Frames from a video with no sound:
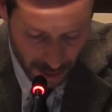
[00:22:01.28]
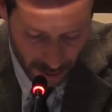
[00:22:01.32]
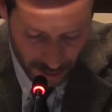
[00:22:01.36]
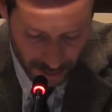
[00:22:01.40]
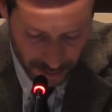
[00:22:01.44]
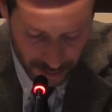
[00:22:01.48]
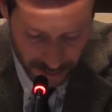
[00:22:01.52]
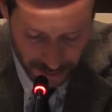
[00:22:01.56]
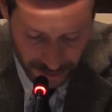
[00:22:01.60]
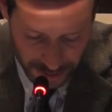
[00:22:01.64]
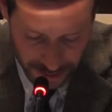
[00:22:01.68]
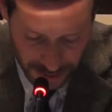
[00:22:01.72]
our
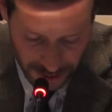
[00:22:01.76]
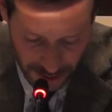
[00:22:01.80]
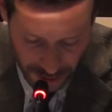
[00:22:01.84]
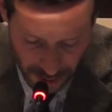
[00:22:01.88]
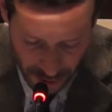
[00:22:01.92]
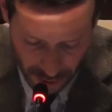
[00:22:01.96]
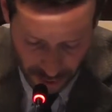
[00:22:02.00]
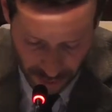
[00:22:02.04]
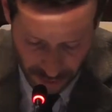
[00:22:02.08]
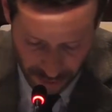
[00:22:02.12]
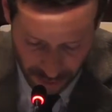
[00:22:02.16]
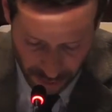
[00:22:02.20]

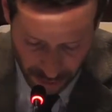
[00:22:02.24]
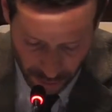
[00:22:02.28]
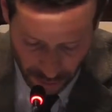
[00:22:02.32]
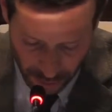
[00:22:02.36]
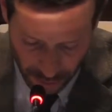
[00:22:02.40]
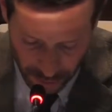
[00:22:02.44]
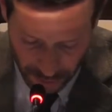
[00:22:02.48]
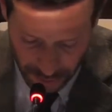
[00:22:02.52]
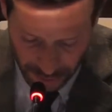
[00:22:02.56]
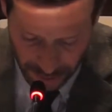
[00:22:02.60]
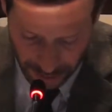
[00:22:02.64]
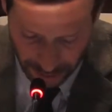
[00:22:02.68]
succession in
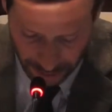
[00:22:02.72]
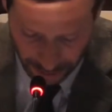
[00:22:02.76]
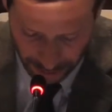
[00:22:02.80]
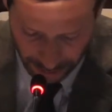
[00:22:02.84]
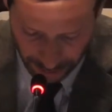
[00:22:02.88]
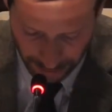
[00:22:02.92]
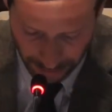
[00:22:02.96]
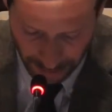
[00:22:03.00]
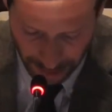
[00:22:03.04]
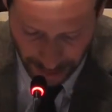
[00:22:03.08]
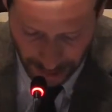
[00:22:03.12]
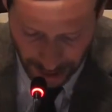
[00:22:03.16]
good
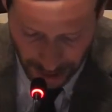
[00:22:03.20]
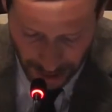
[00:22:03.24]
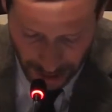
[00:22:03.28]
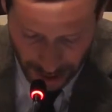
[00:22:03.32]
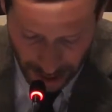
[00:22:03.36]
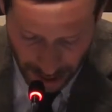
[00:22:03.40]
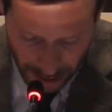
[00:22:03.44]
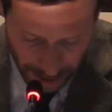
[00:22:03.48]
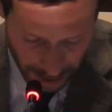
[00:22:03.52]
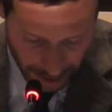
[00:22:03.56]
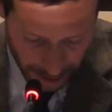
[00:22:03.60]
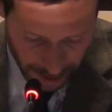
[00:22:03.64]
time
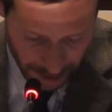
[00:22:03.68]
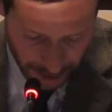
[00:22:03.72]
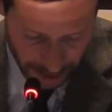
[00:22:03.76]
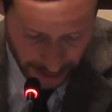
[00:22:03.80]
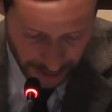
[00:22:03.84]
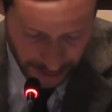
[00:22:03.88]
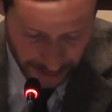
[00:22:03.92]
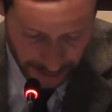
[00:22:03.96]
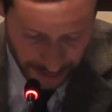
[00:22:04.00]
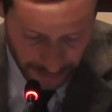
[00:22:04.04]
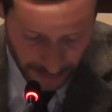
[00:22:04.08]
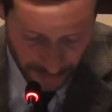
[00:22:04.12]

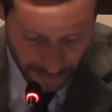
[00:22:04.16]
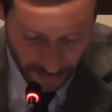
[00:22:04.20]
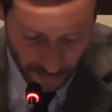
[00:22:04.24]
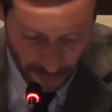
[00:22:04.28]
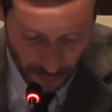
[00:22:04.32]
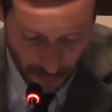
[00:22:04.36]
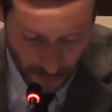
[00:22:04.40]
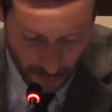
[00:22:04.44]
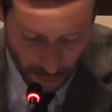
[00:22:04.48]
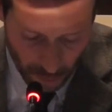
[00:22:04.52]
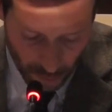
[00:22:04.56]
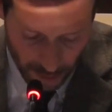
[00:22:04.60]
in an
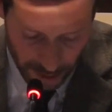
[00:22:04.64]
informed